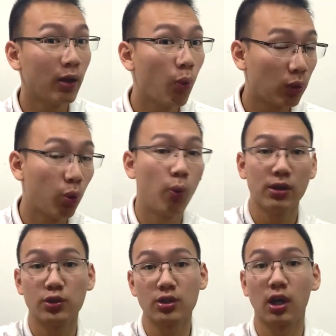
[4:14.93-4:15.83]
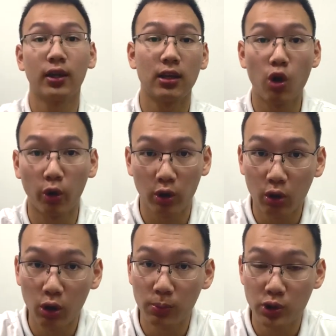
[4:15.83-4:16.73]
anyone who wants to start your
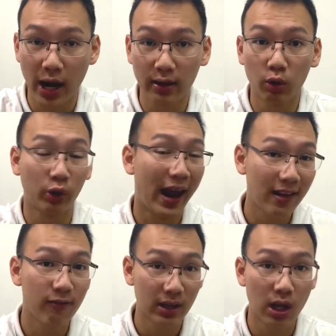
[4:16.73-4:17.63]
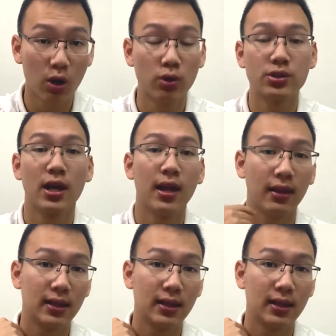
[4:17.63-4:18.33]
YouTube channel or any videos.